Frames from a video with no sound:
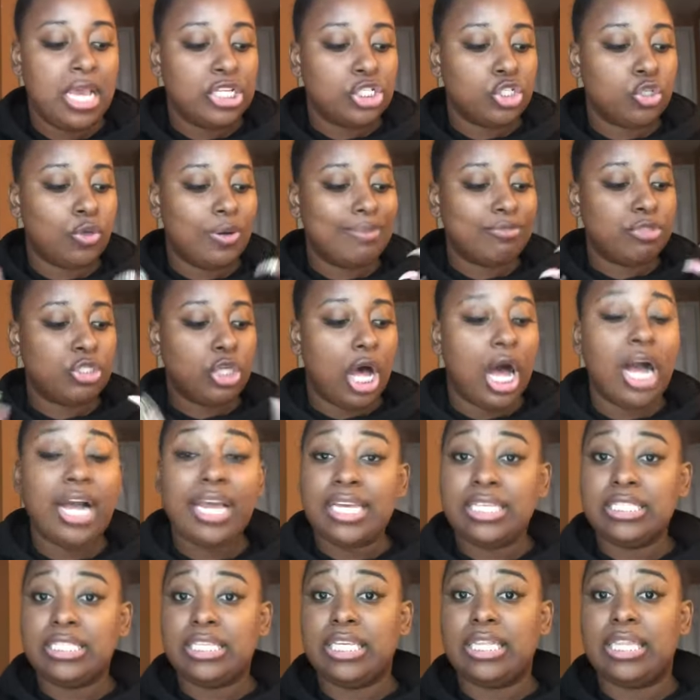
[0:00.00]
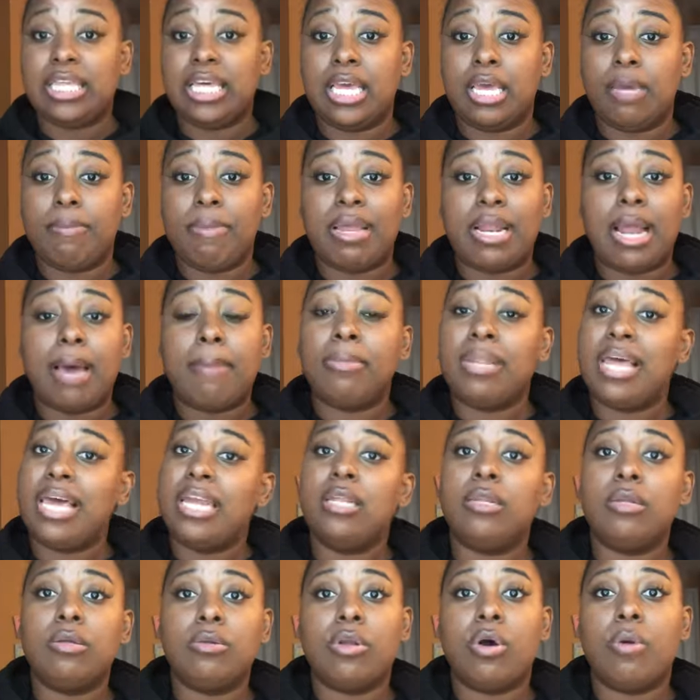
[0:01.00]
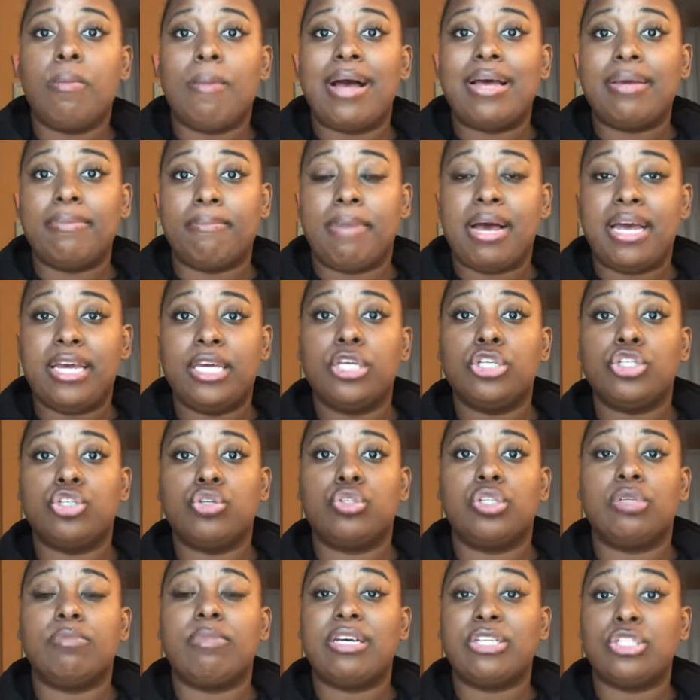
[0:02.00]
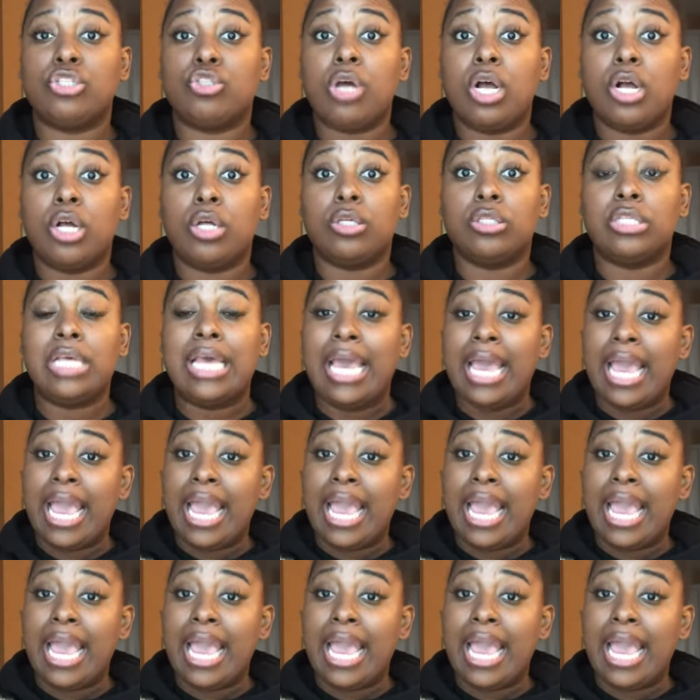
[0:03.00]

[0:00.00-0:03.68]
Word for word: So I'm talking to them and I'm letting them know my, my issues and my struggles.